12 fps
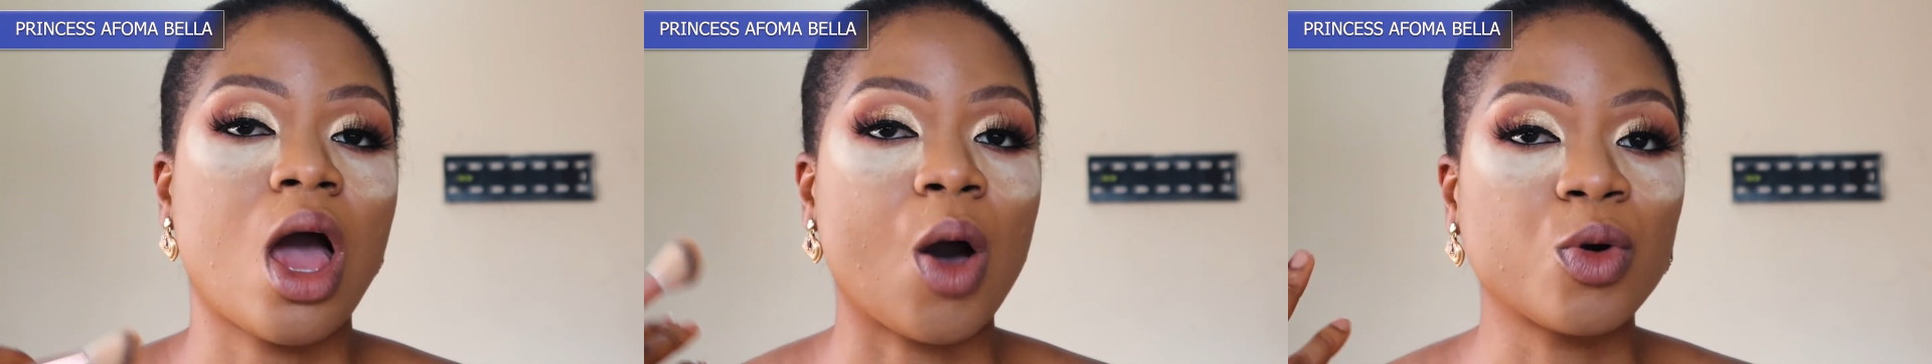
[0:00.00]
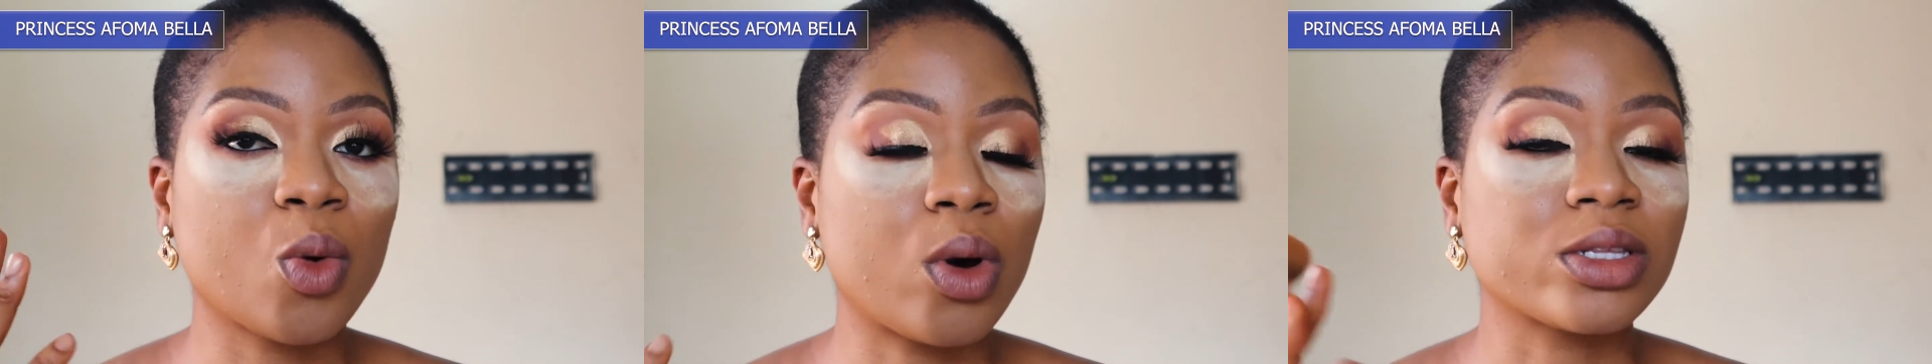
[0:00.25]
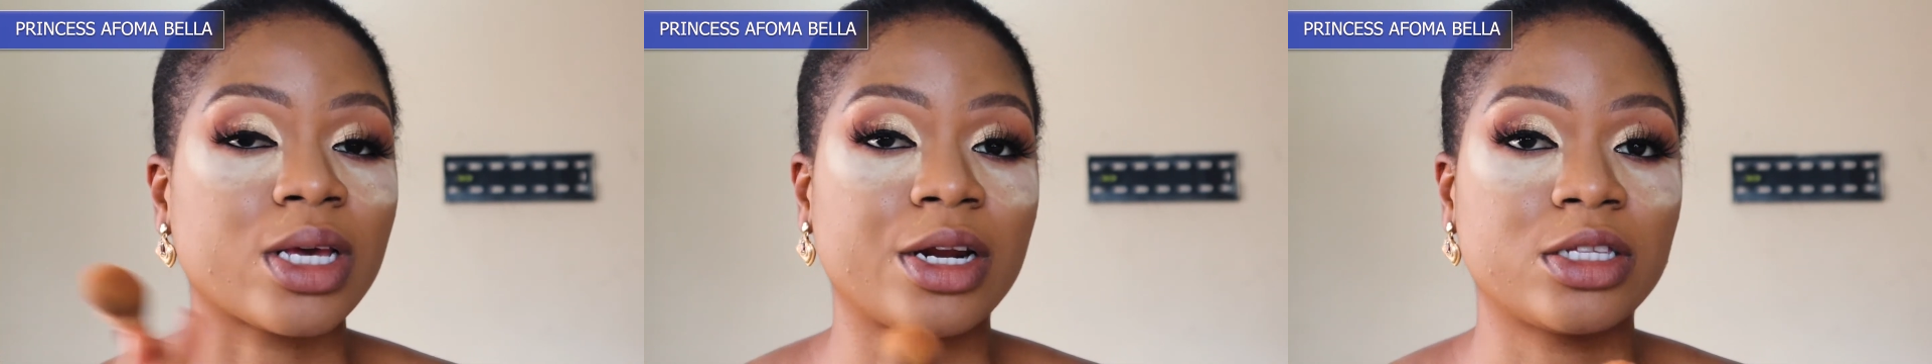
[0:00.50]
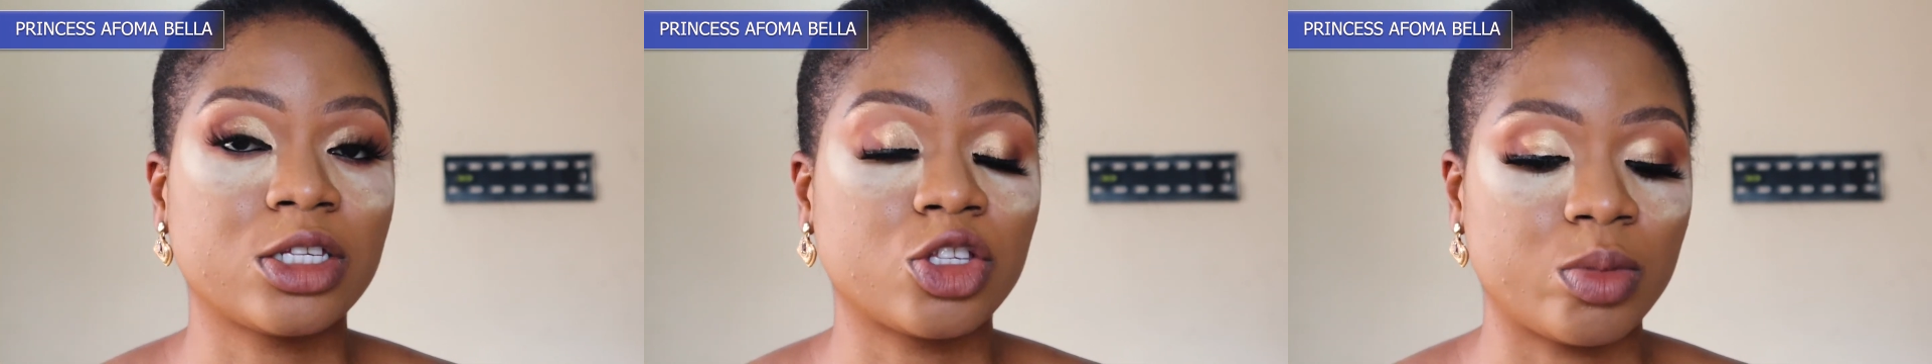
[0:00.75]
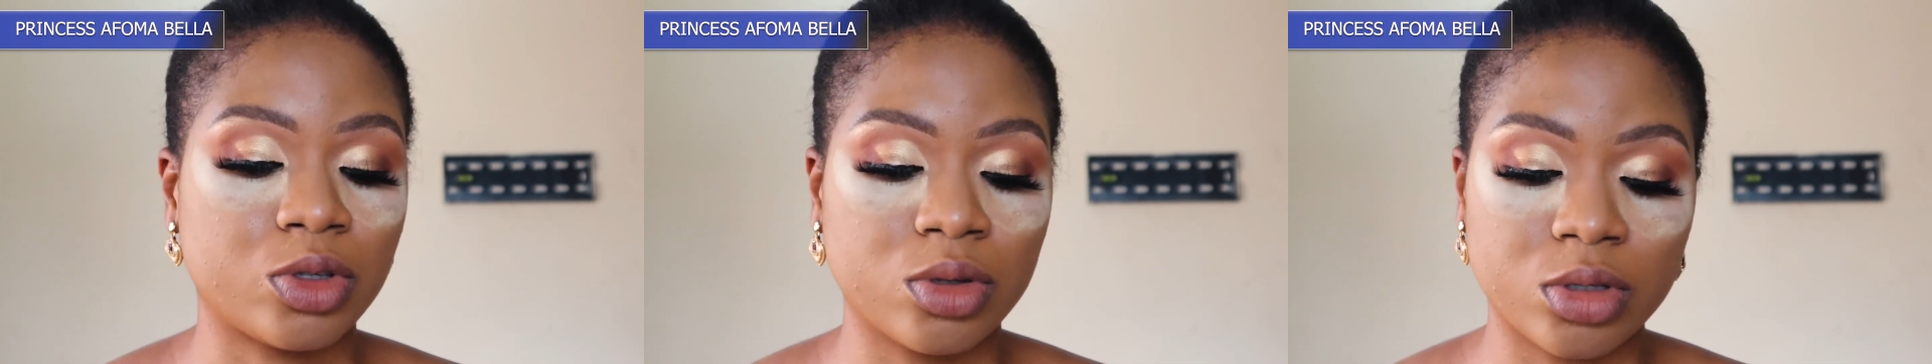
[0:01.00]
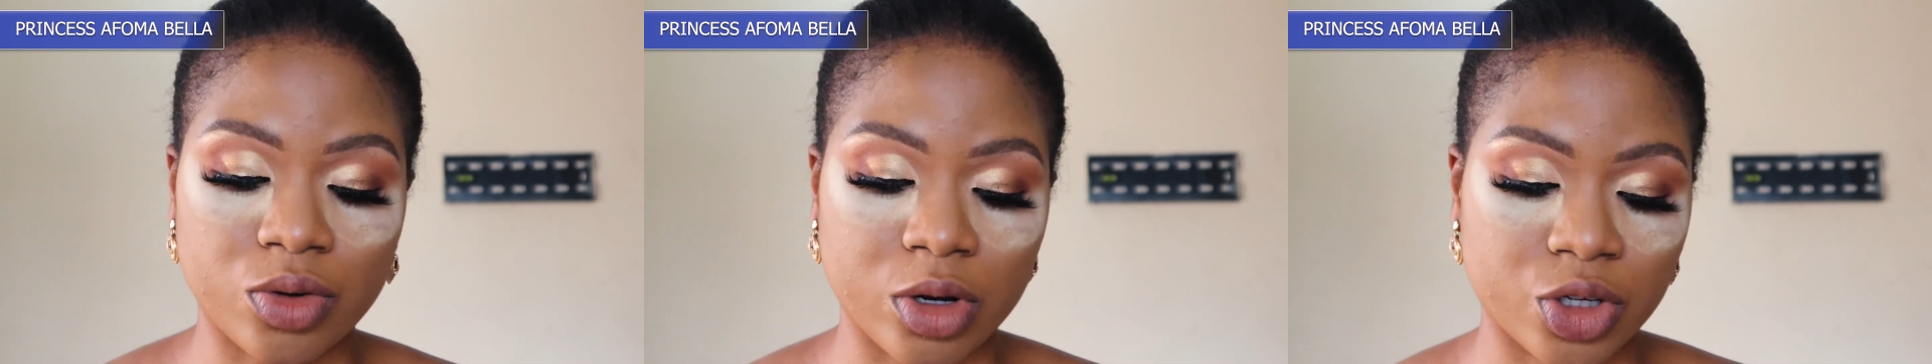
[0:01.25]
I wouldn't want anything to be
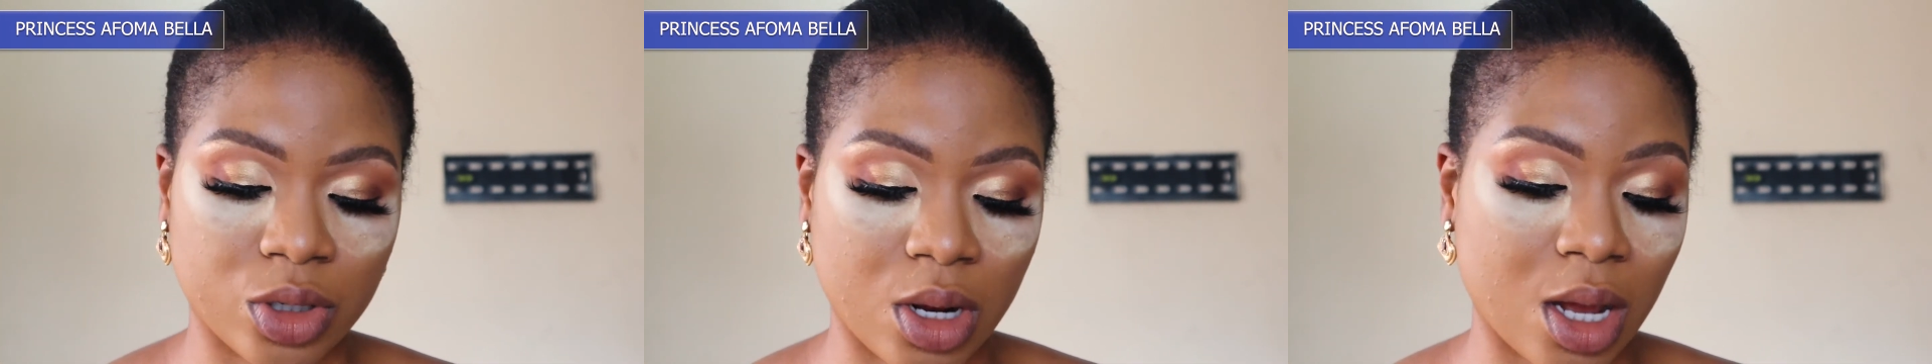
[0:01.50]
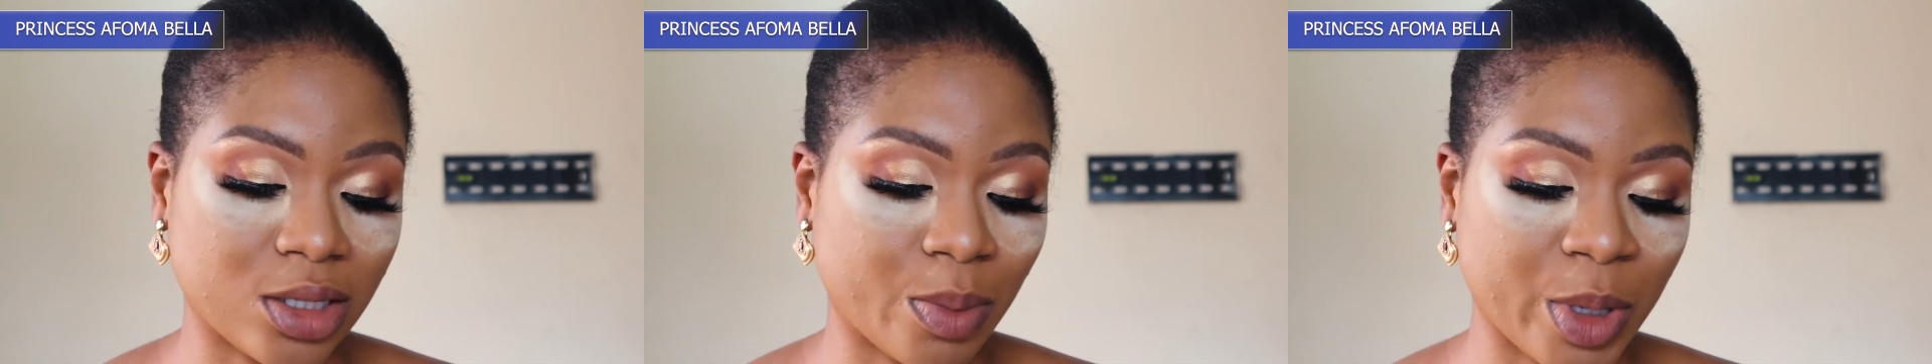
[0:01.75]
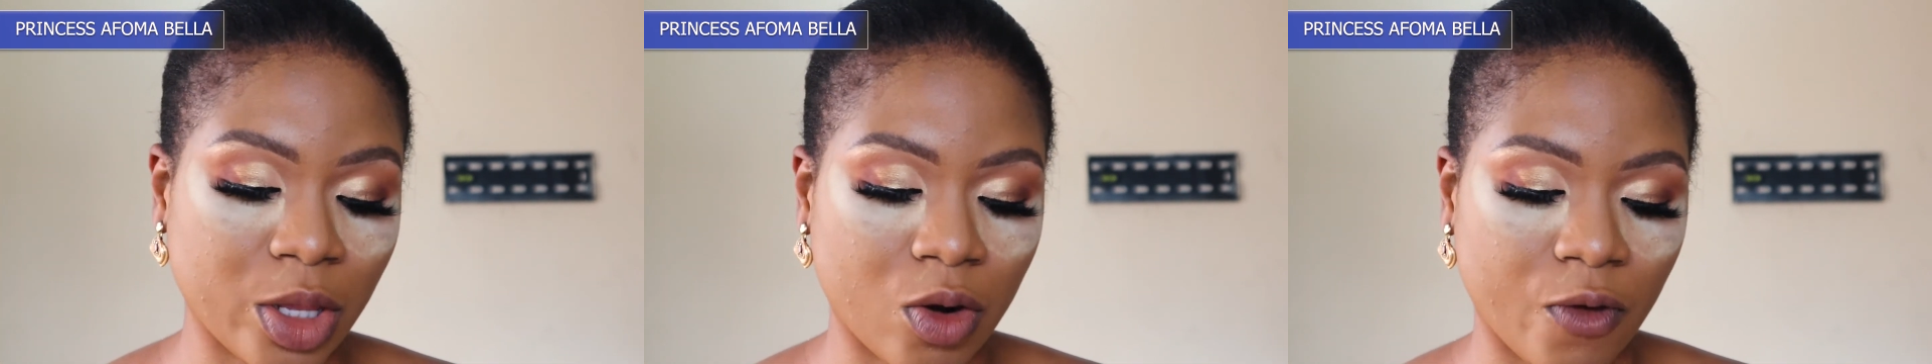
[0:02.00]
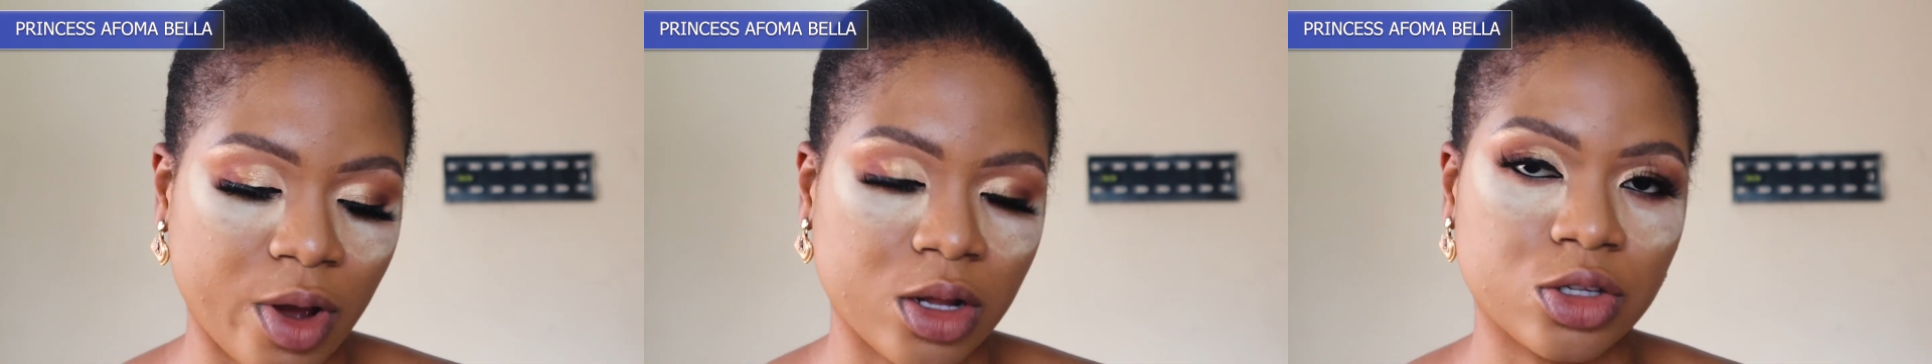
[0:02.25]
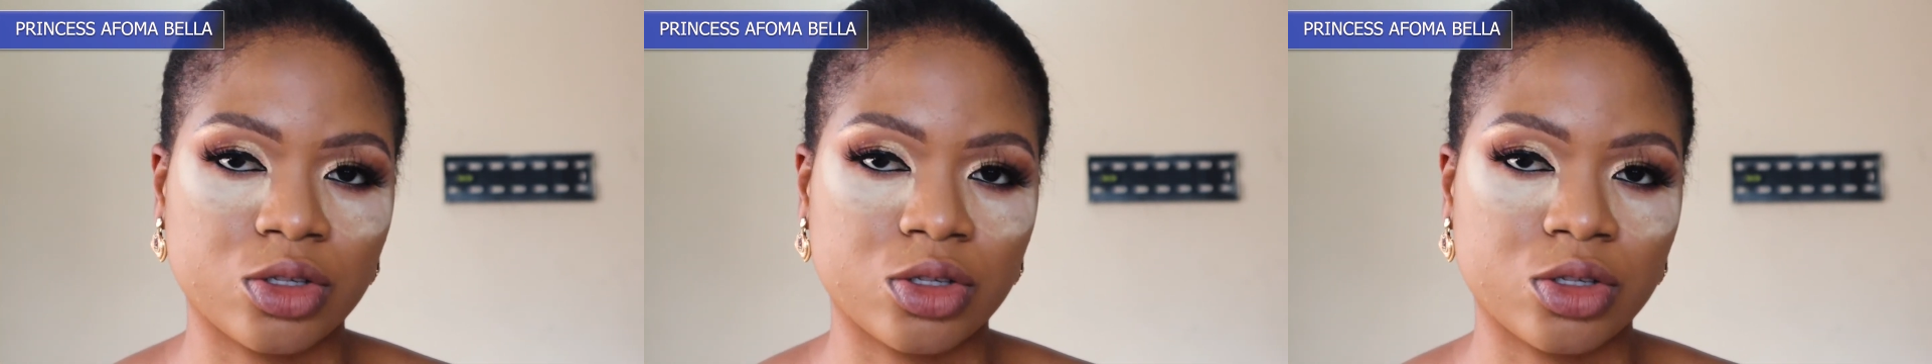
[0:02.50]
too structured, as a matter of fact.